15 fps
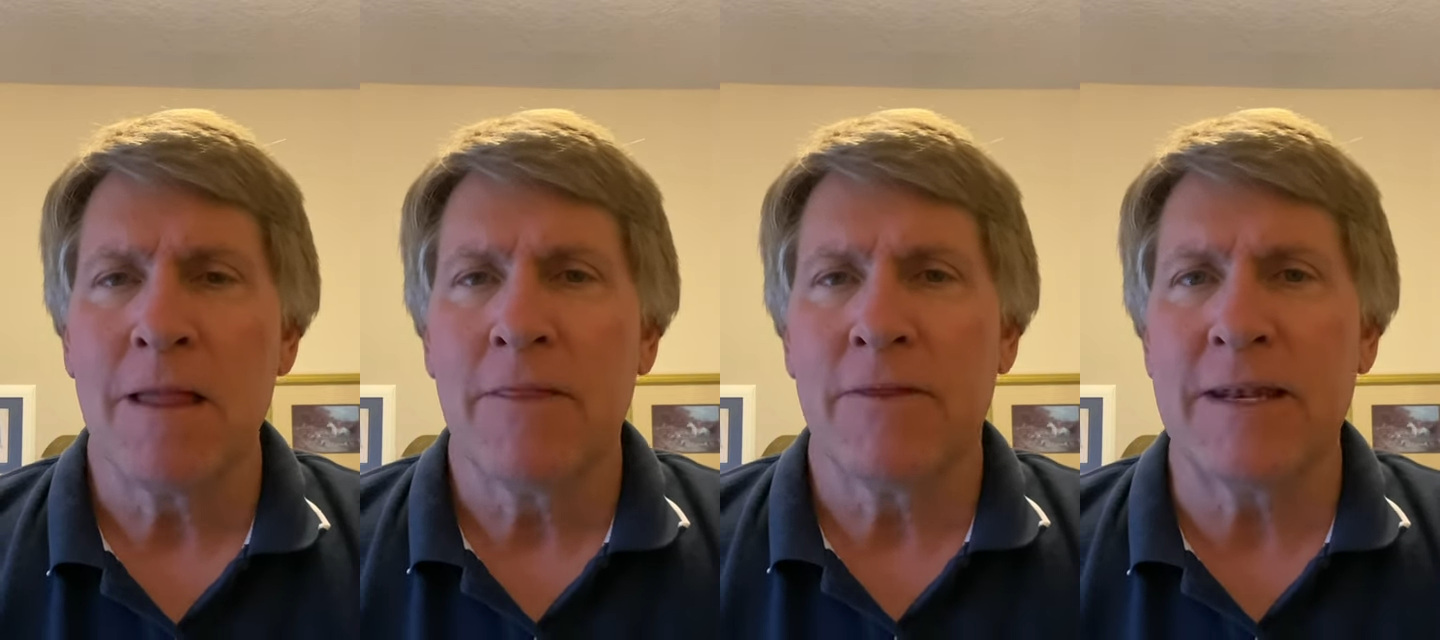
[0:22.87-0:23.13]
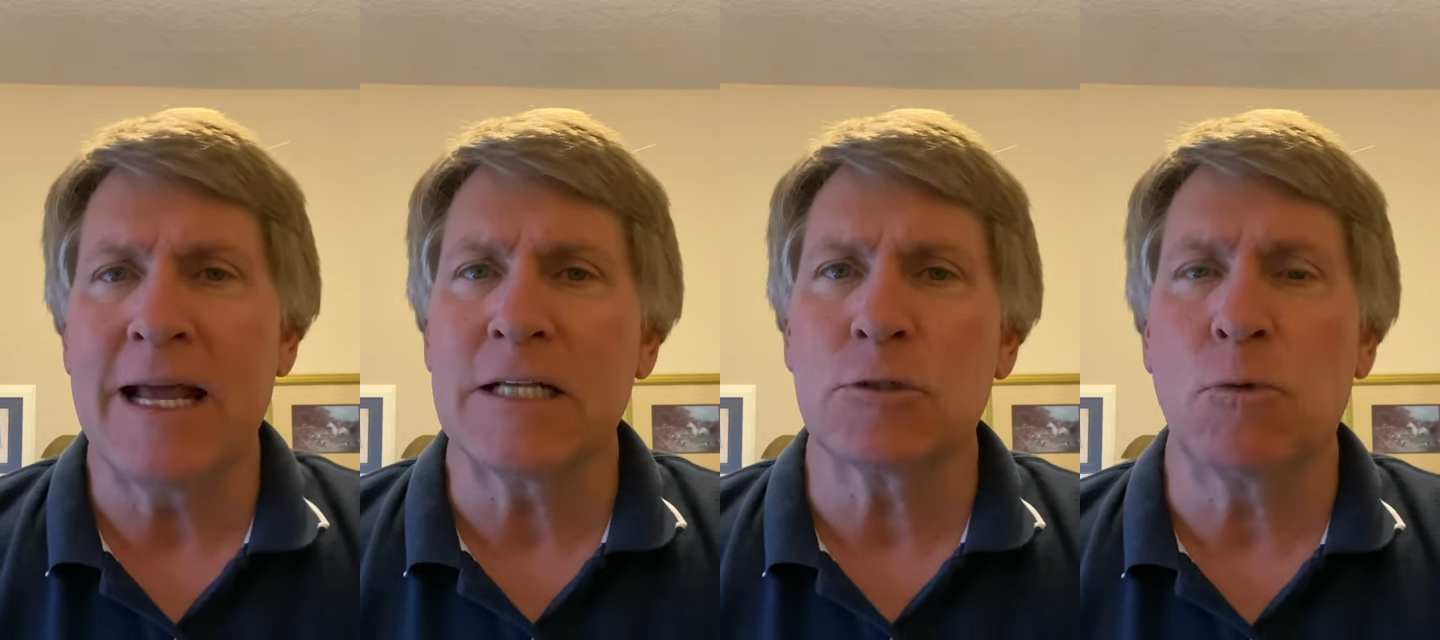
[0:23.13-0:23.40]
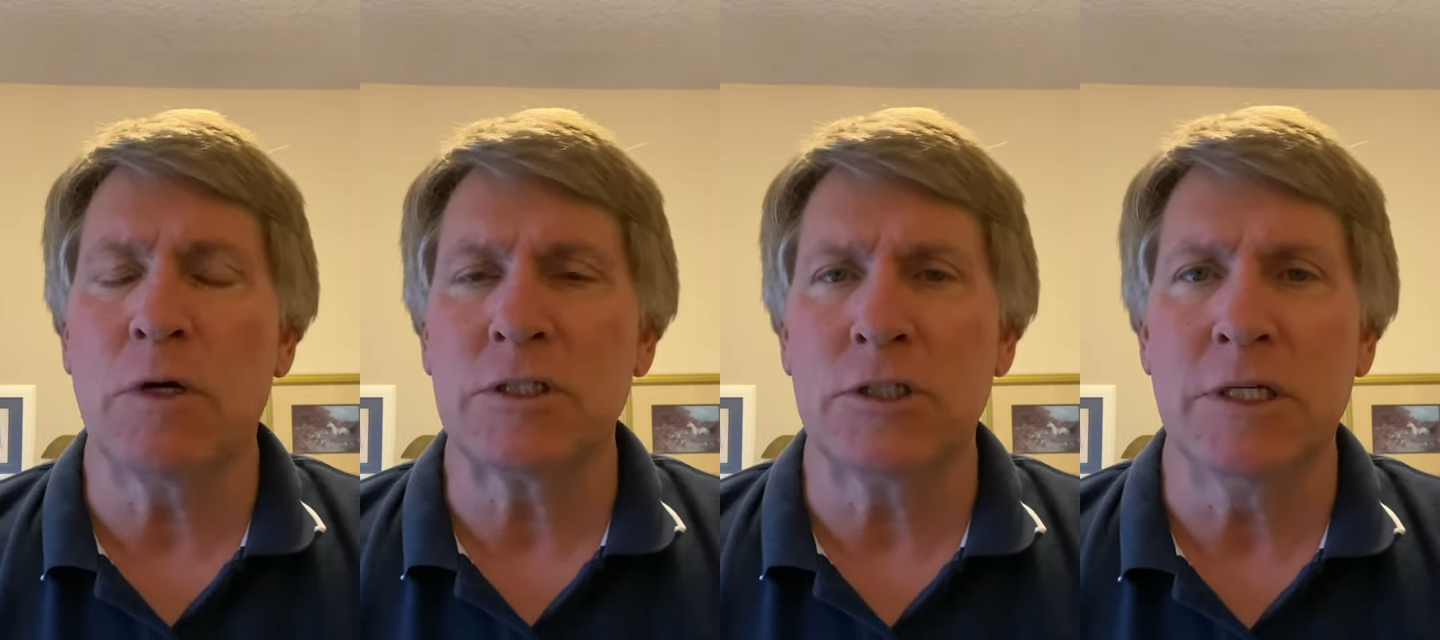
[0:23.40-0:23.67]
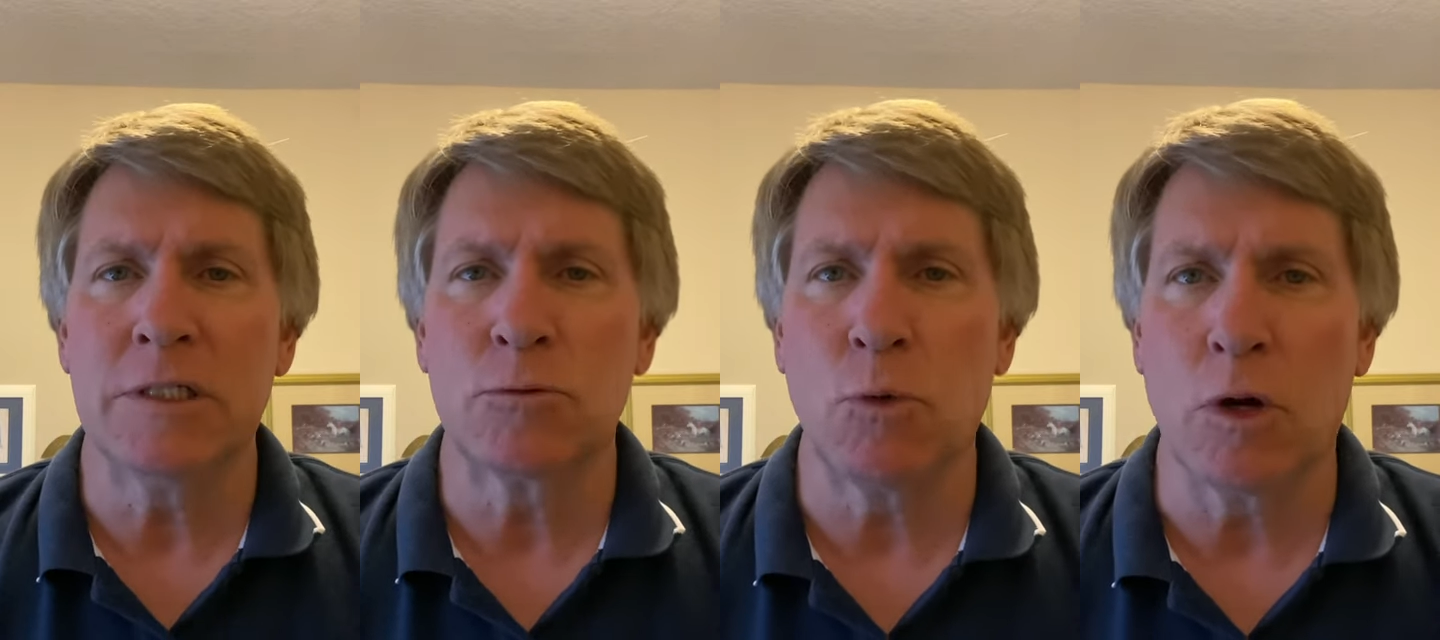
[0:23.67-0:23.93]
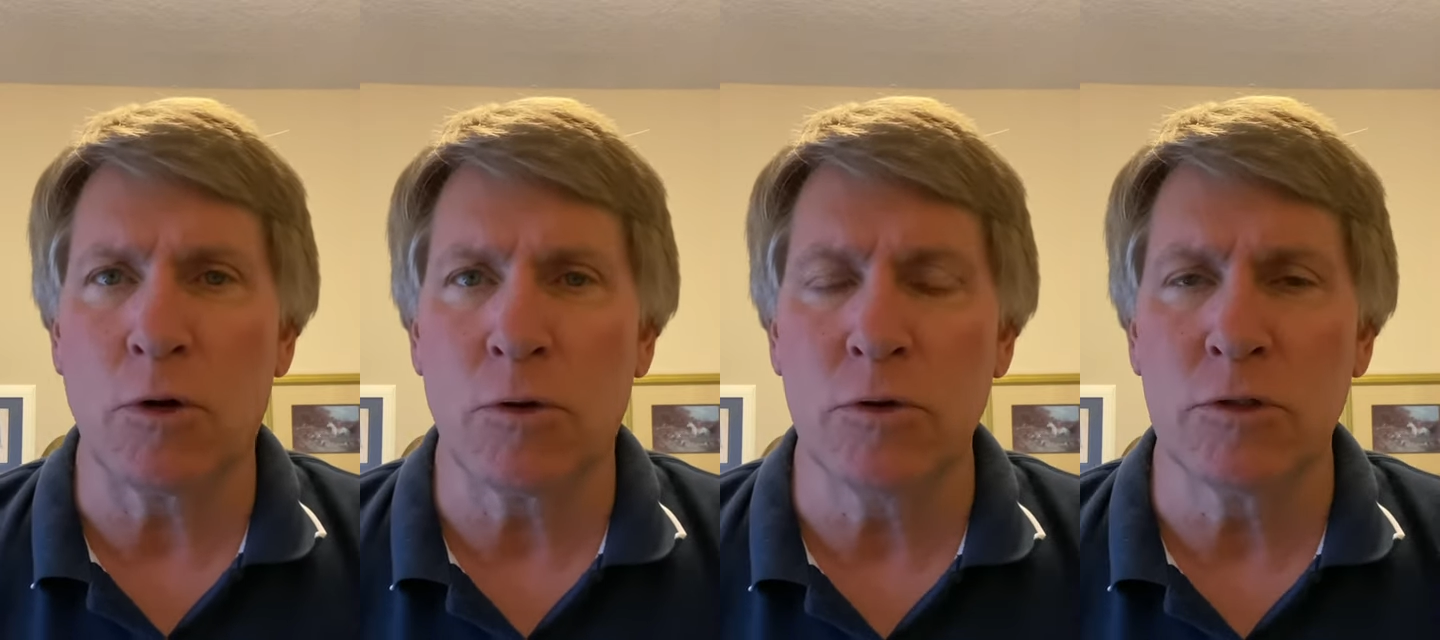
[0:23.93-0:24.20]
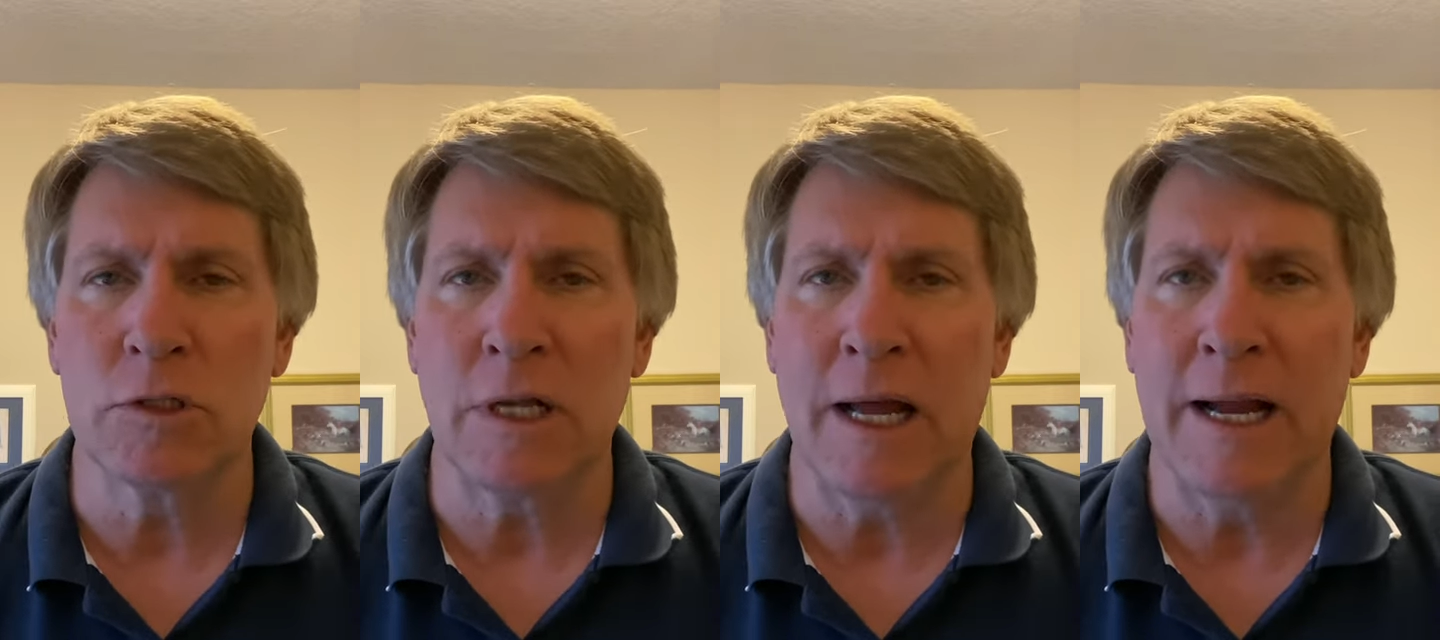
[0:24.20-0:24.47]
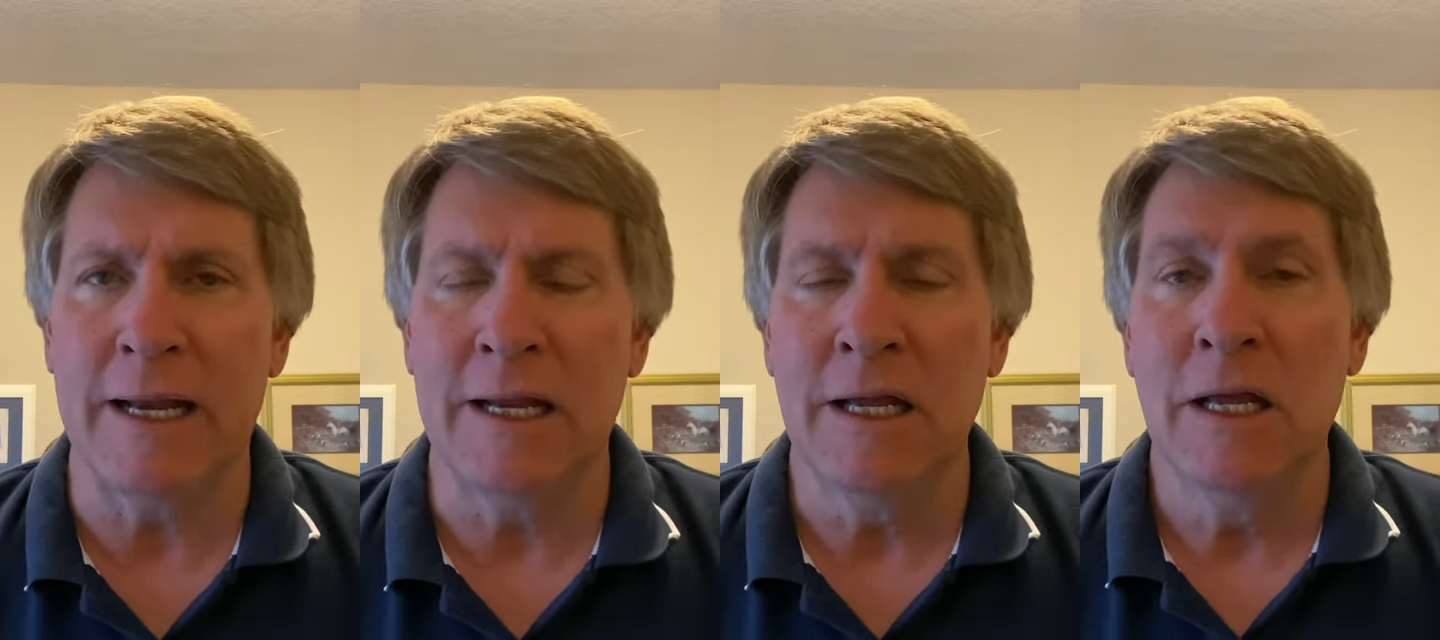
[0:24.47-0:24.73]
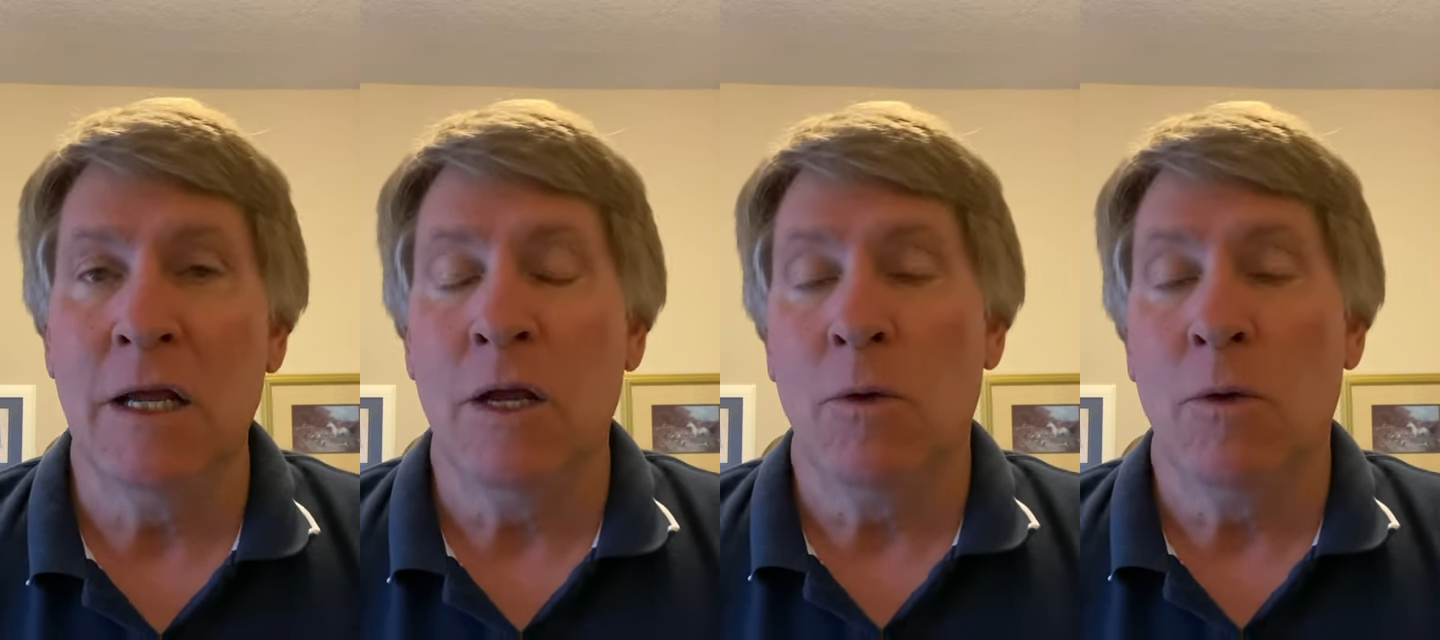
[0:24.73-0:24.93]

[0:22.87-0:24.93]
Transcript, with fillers: The next question is, what cruise line?